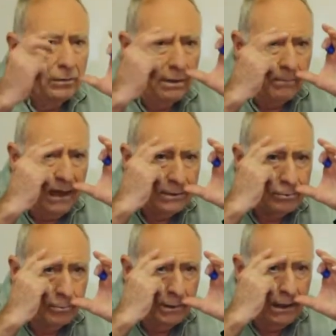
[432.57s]
The mask,
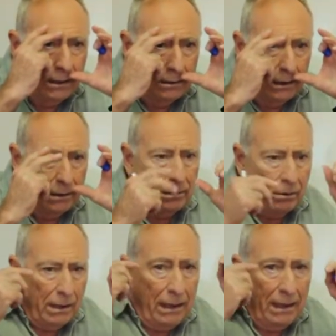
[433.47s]
when we got it on,
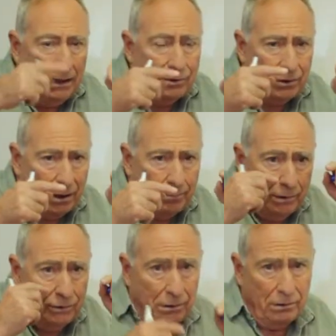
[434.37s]
our eyes are
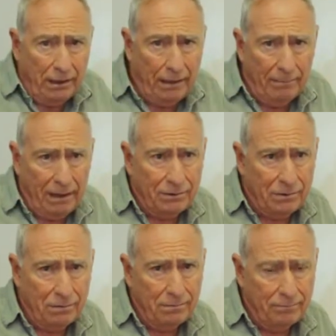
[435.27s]
pushed into that mask.
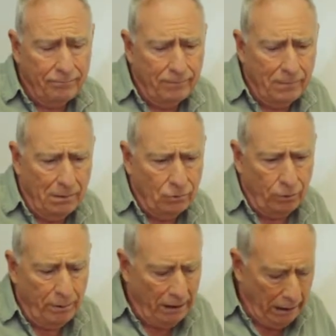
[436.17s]

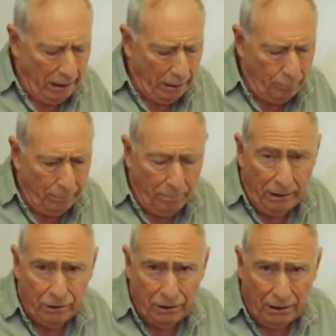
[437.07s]
So we can end up with
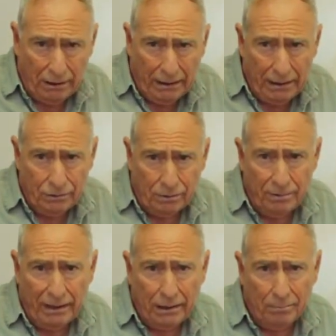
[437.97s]
bloodshot eyes or
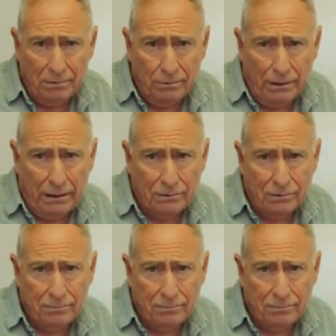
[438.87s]
black and blue eyes.